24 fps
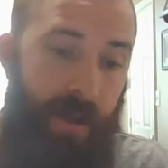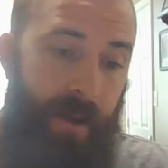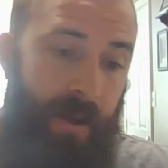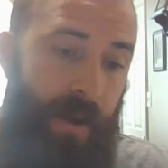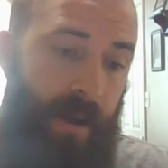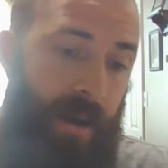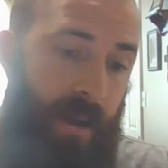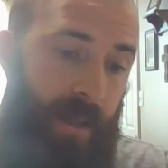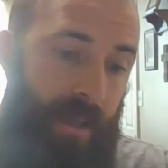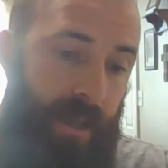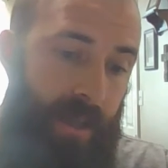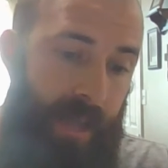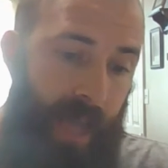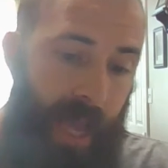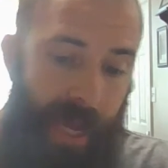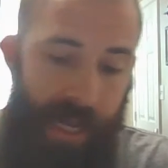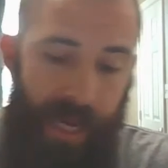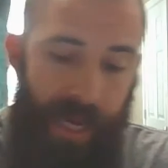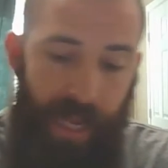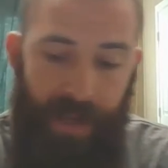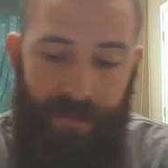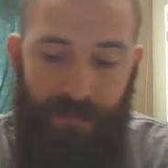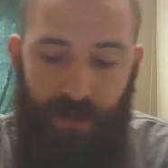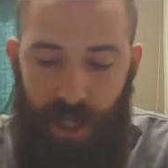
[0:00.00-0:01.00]
the
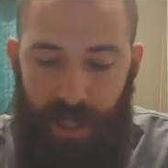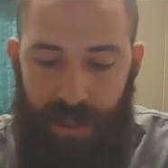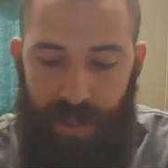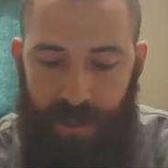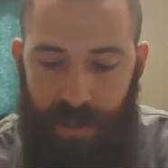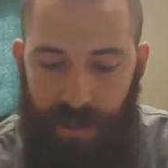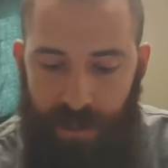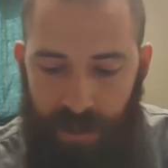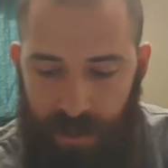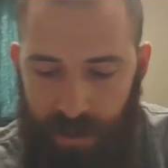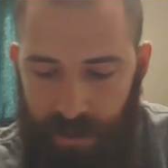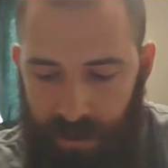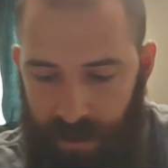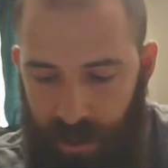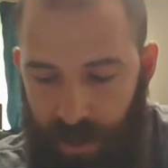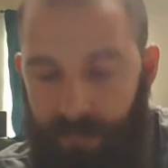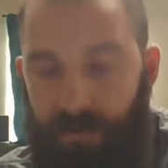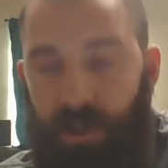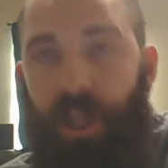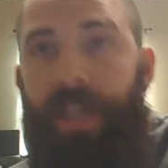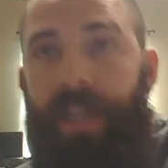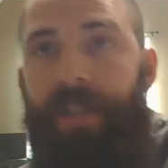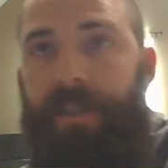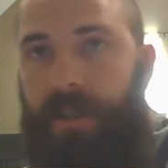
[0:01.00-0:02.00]
deity of
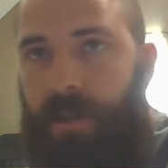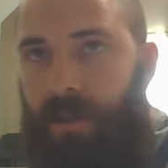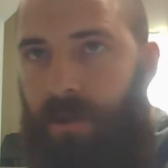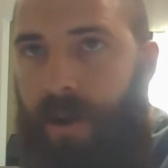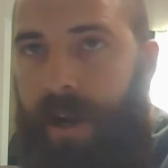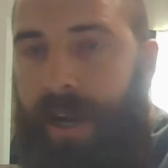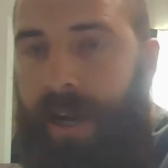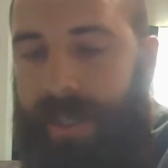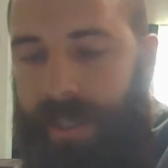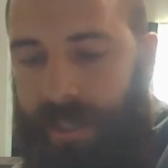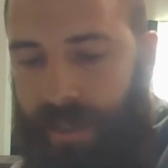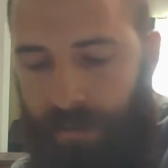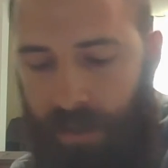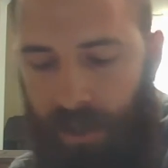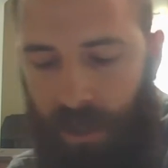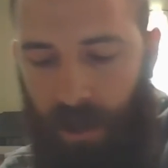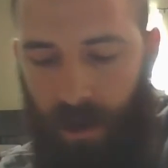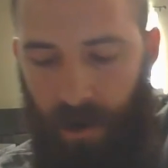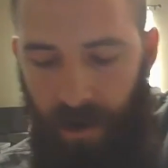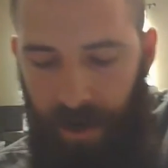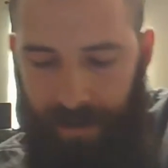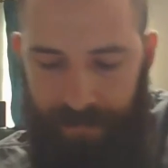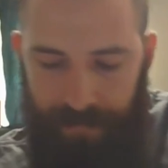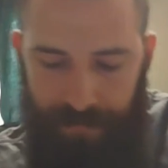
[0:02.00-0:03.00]
Jesus Christ, I'm
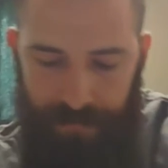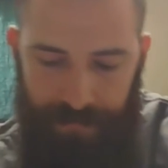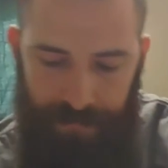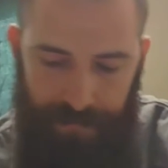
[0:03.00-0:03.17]
sorry.